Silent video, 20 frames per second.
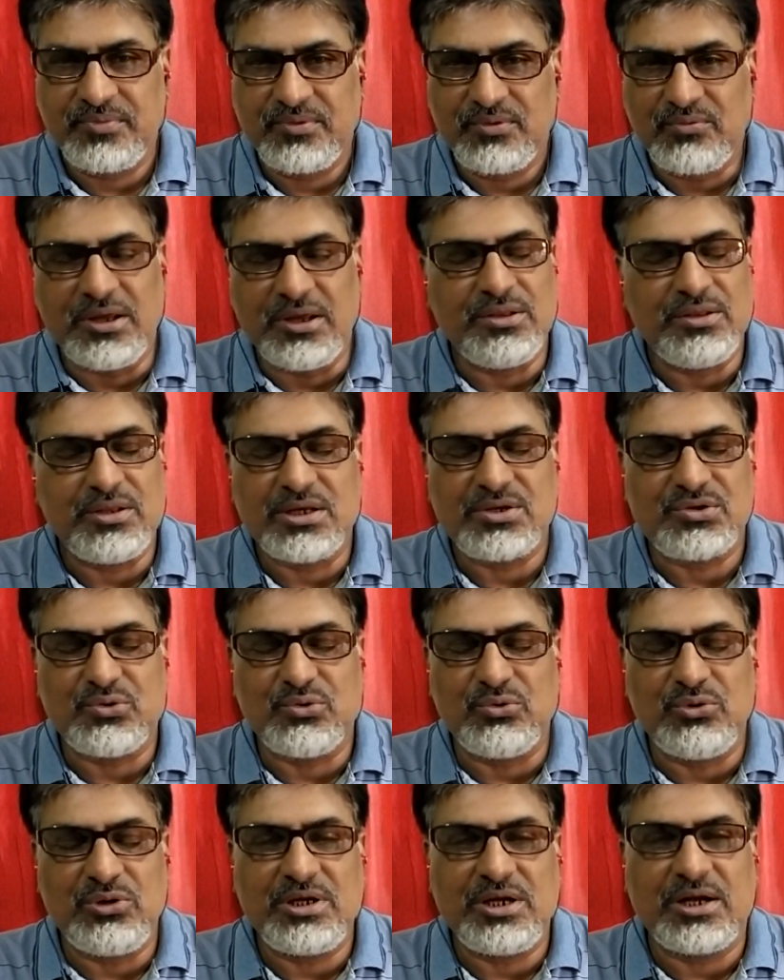When the
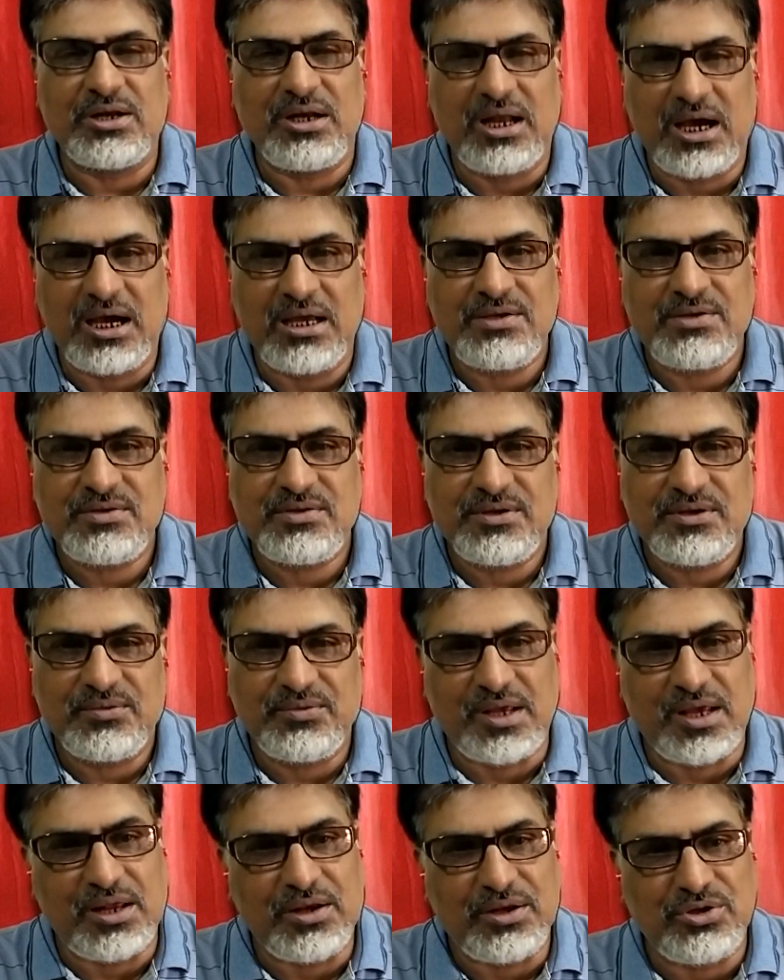soldier lies,
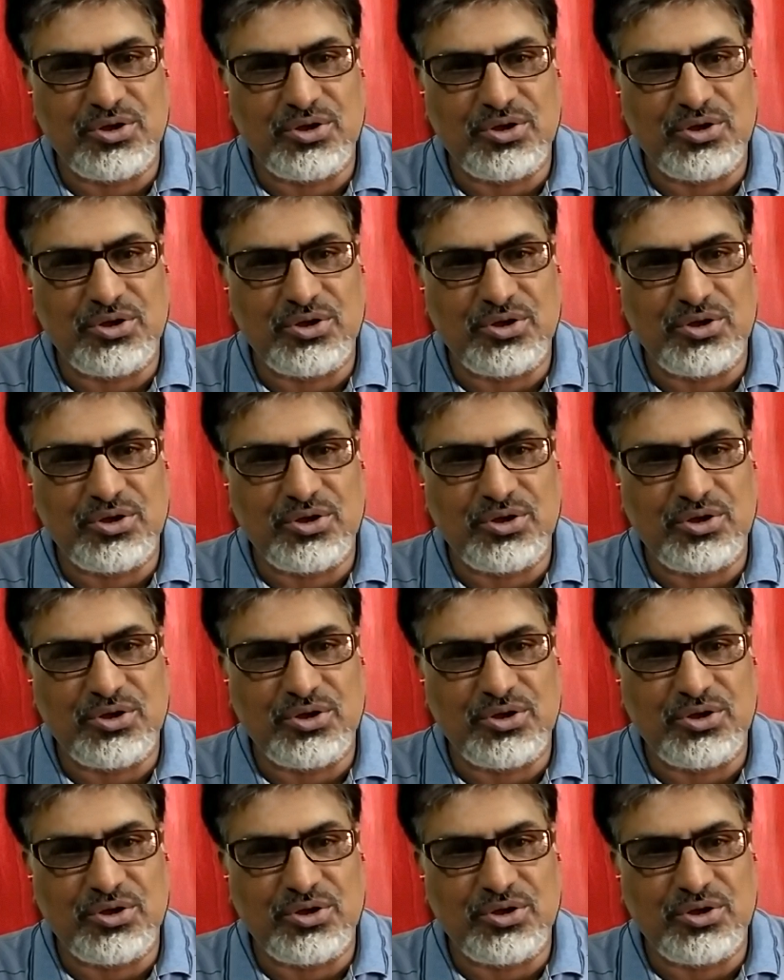there